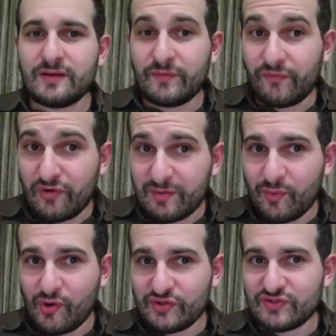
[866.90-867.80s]
3
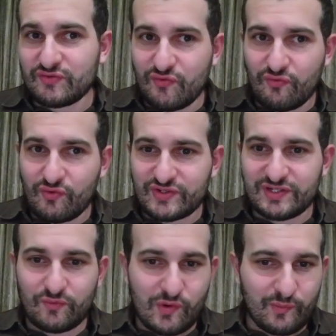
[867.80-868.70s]
pawns, 2 rooks,
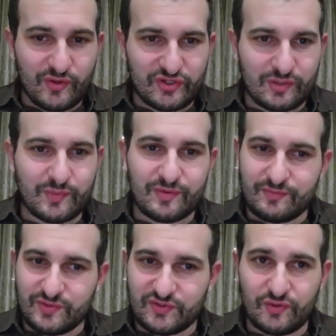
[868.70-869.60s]
and 1 bishop.
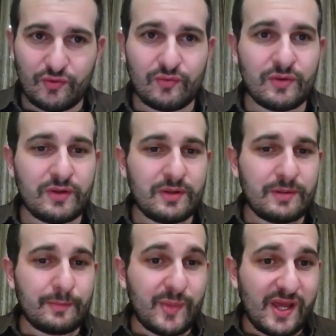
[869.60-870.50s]
So
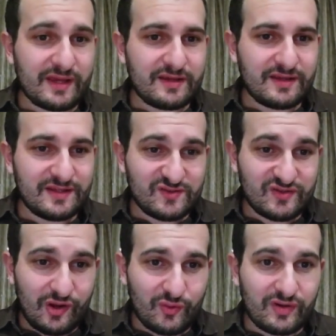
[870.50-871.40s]
black is
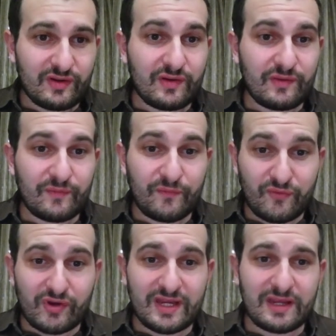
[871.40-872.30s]
down
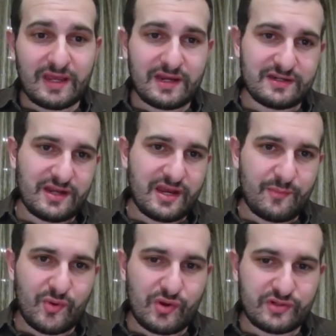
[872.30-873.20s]
3 entire
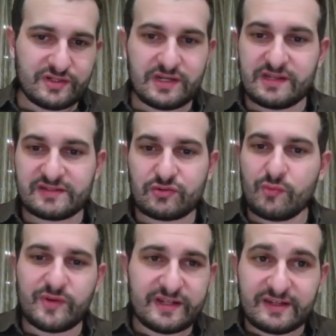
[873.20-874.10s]
pawns and is
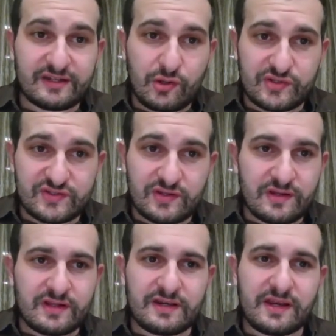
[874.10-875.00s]
completely lost.
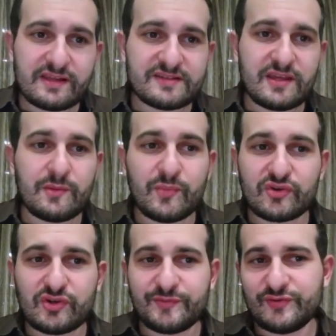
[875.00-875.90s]
Let's say
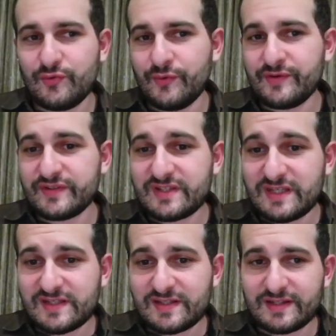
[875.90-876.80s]
bishop to
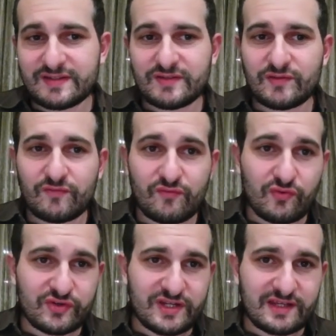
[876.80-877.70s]
c6,
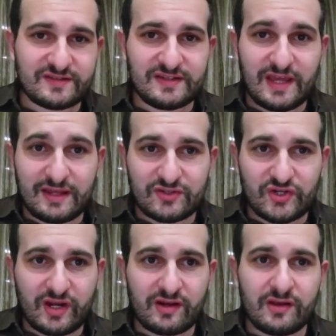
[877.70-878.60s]
rook takes d8
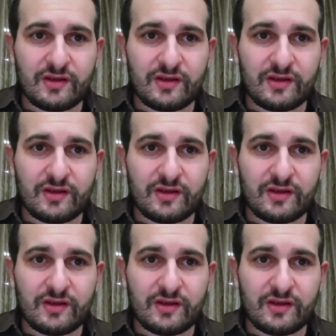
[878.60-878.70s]
check,